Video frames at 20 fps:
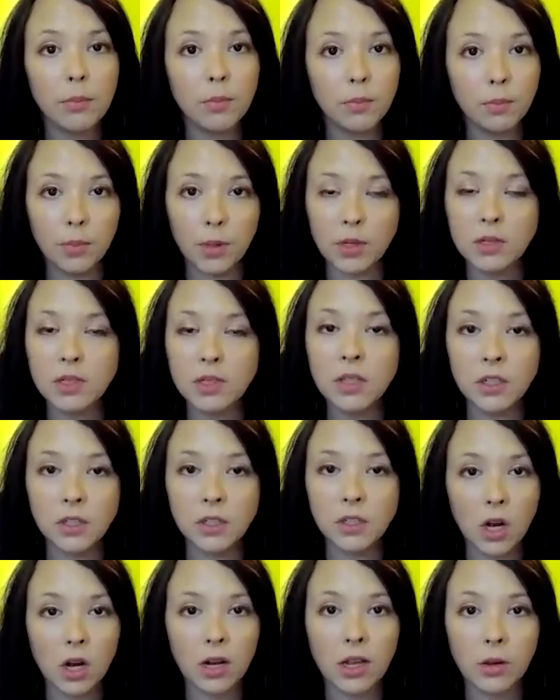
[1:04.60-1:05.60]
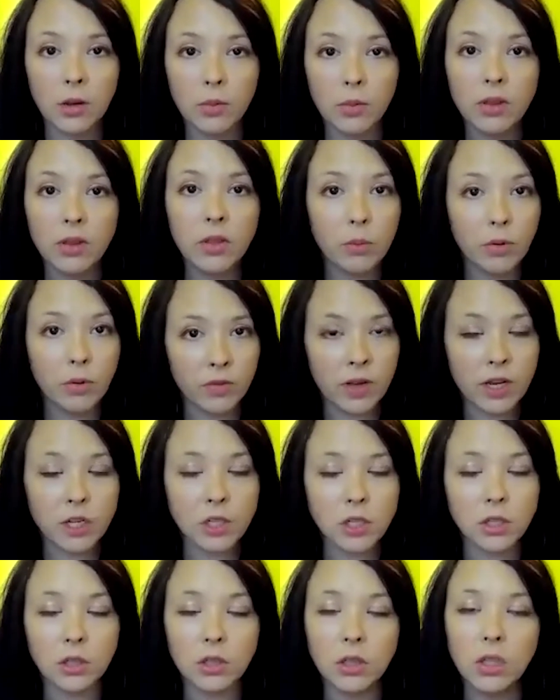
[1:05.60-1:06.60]
person they're talking with, the
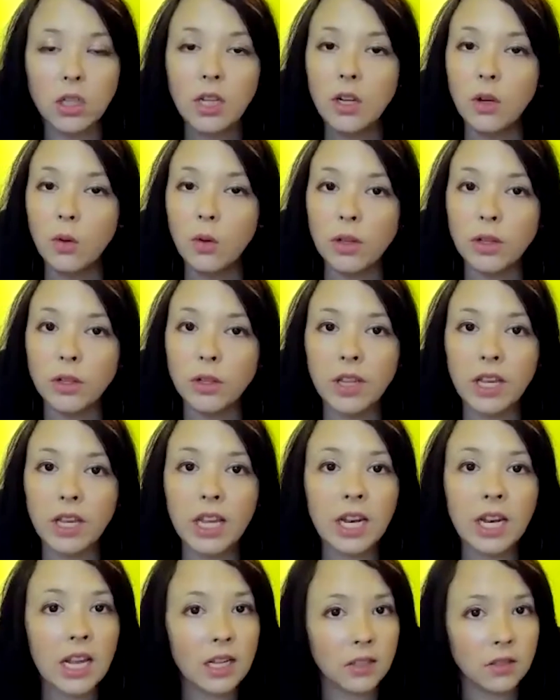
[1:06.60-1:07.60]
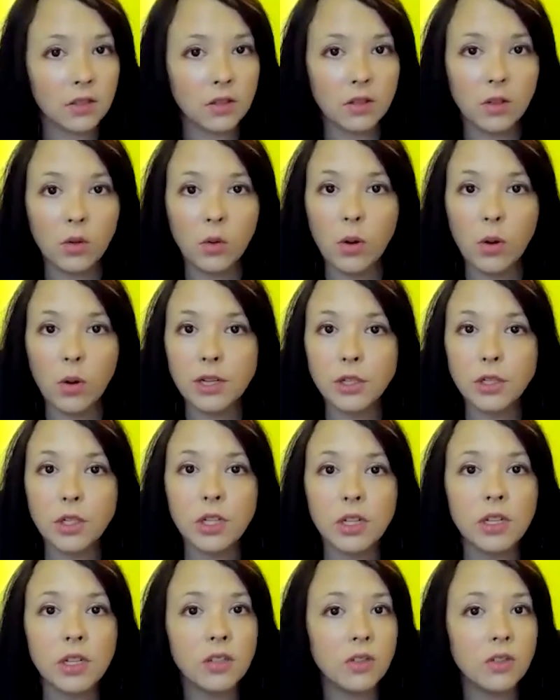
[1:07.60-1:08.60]
professional, whether they can answer the
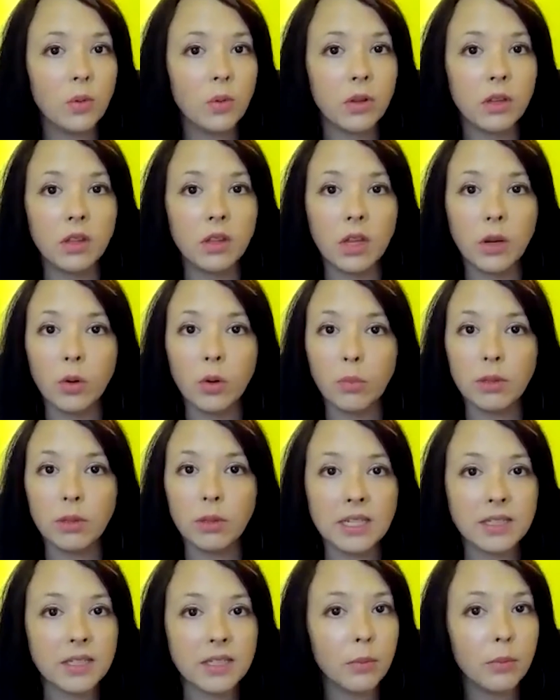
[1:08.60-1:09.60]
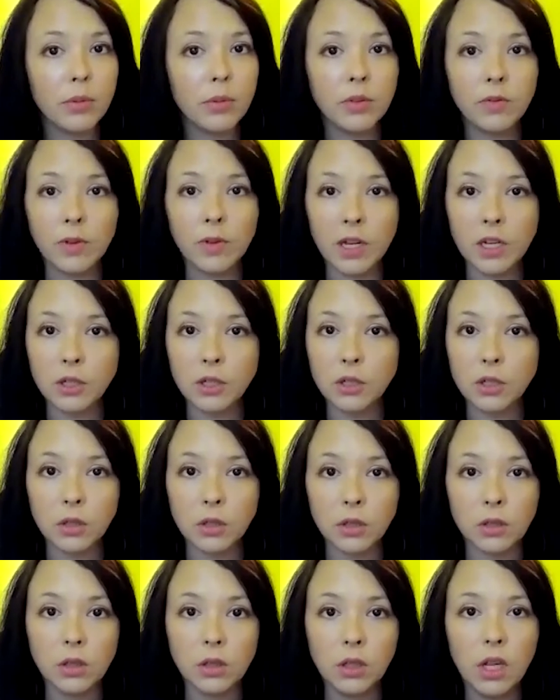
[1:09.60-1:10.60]
questions, whether they were pleasant,
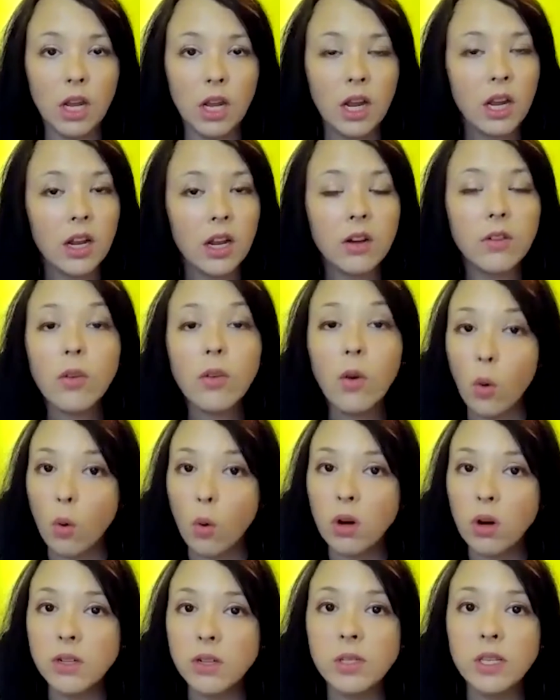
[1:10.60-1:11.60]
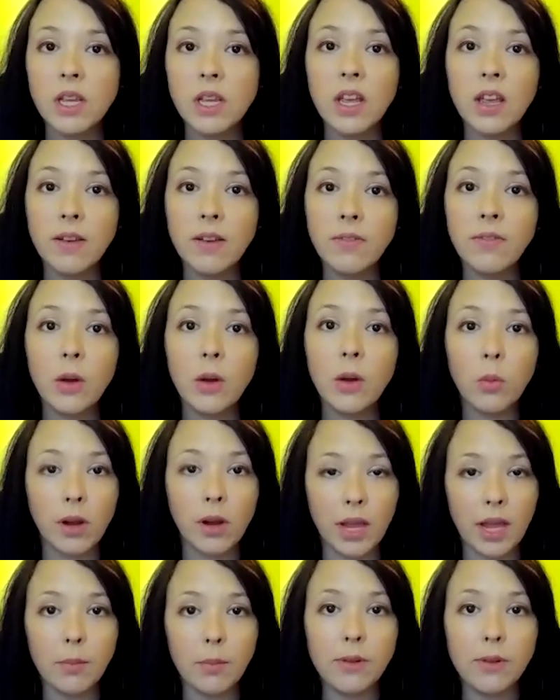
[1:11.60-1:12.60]
professional, and of course, if they were
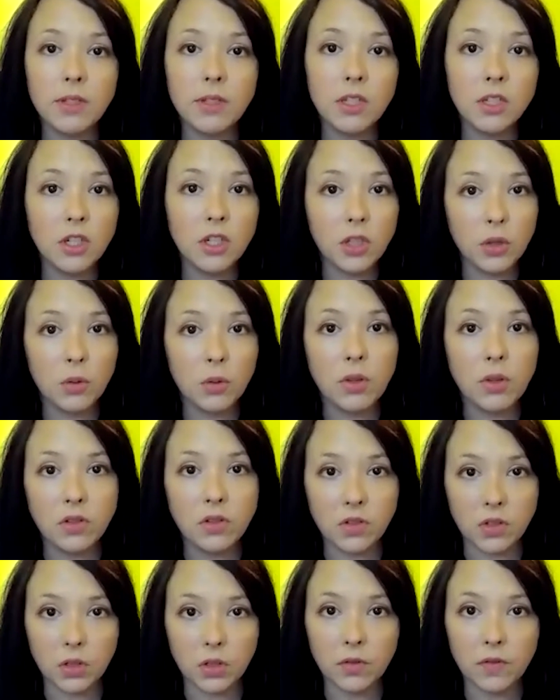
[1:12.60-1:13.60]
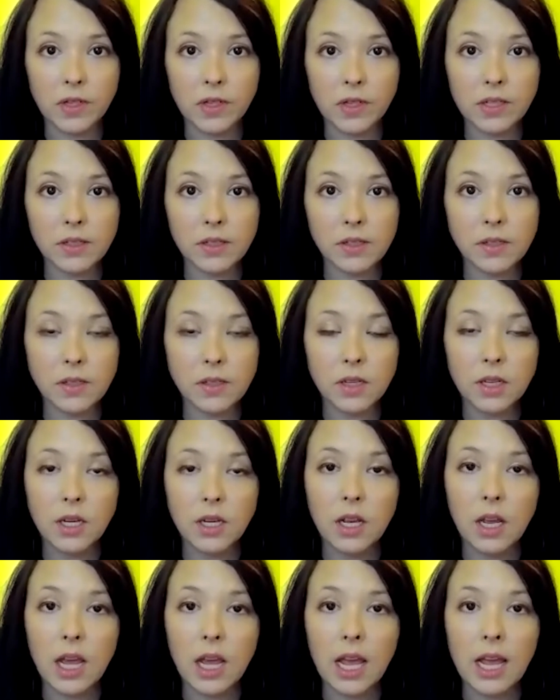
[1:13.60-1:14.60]
able to do the service
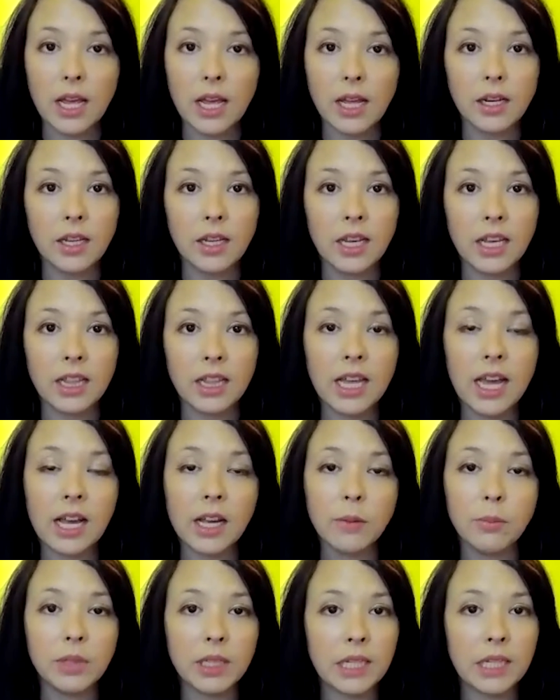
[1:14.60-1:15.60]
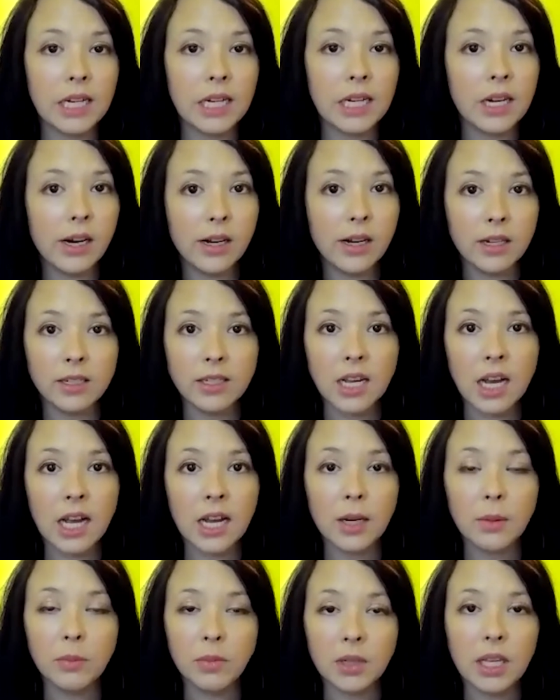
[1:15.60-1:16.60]
and get that completed in a
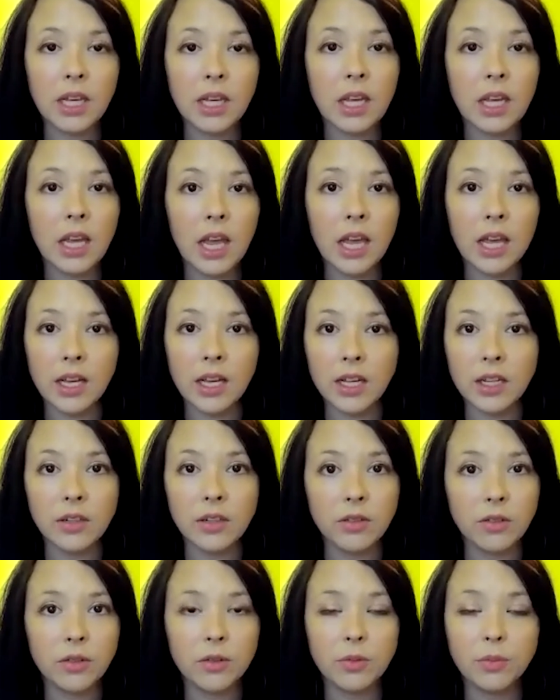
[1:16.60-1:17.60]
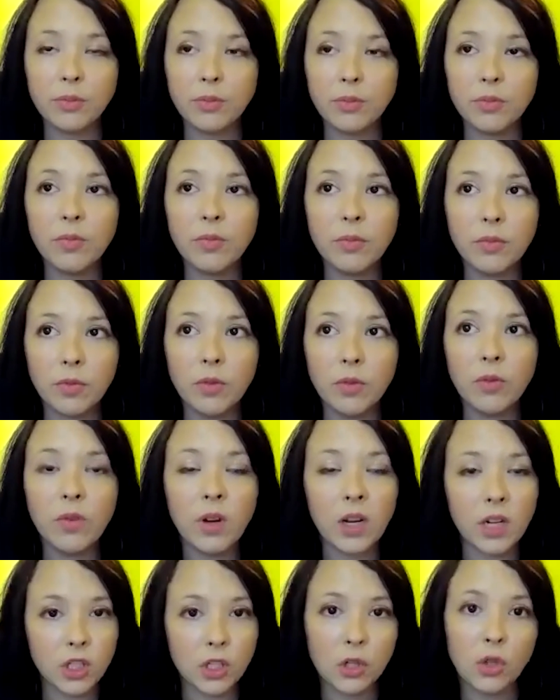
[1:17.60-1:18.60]
timely and
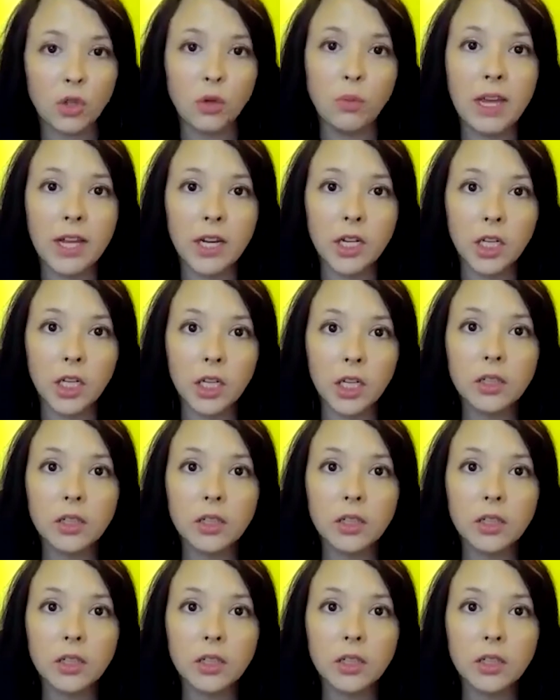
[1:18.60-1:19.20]
functional manner.